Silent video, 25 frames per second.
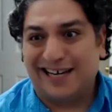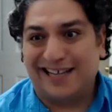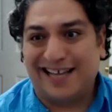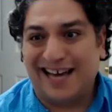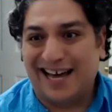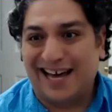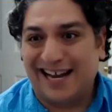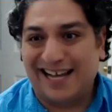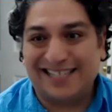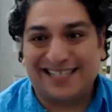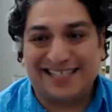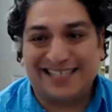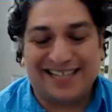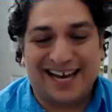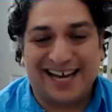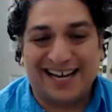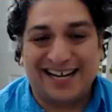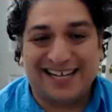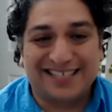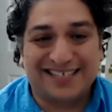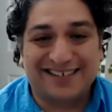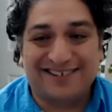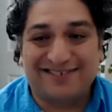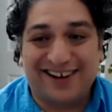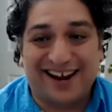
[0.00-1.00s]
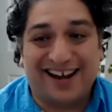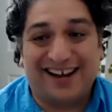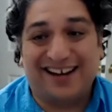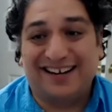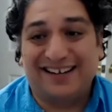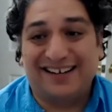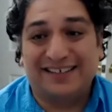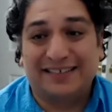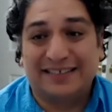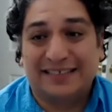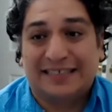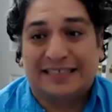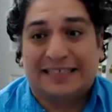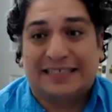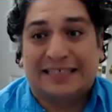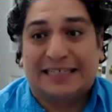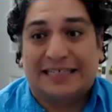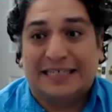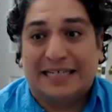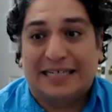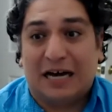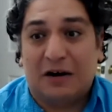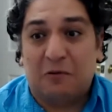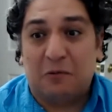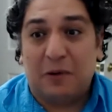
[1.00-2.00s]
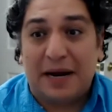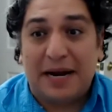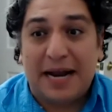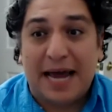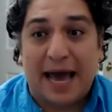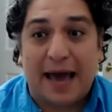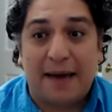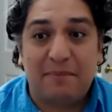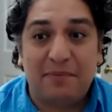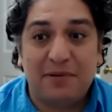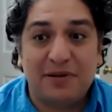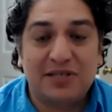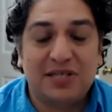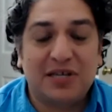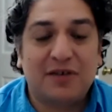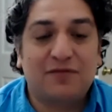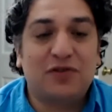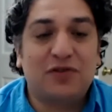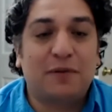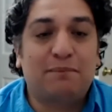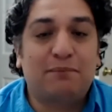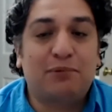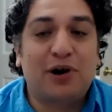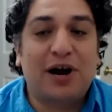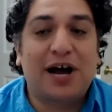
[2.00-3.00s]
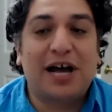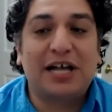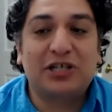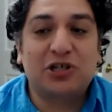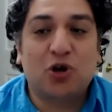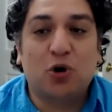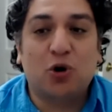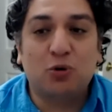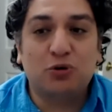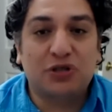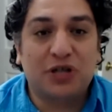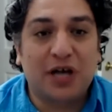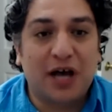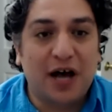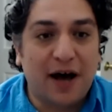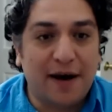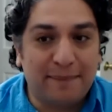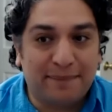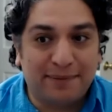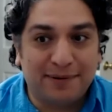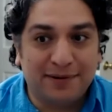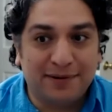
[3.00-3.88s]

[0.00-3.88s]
that is great. Now, what happens if the price goes up?